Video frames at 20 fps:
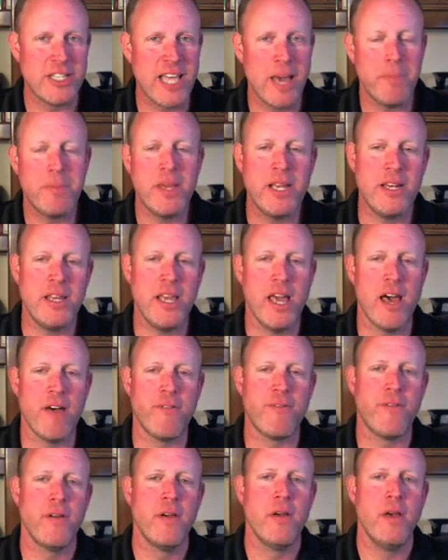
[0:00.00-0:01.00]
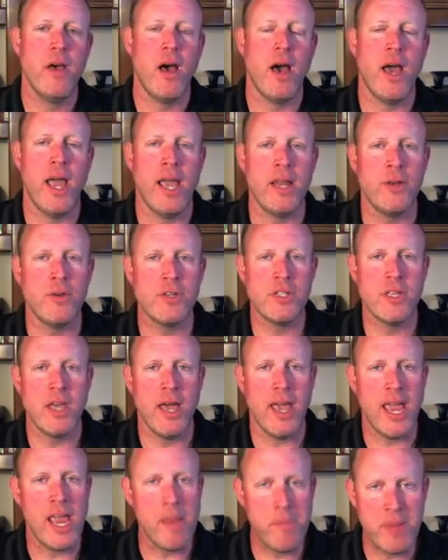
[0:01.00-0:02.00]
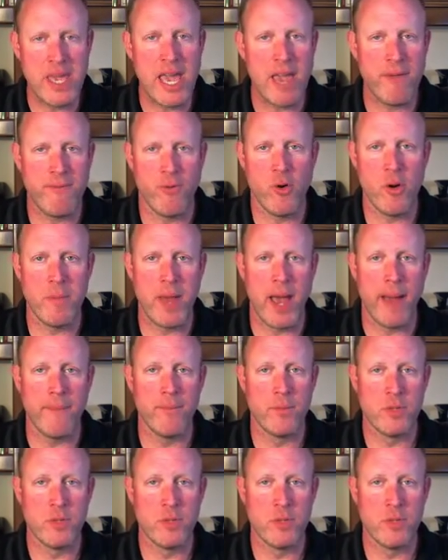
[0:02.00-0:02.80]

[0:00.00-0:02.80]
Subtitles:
that PDF and using that APA format.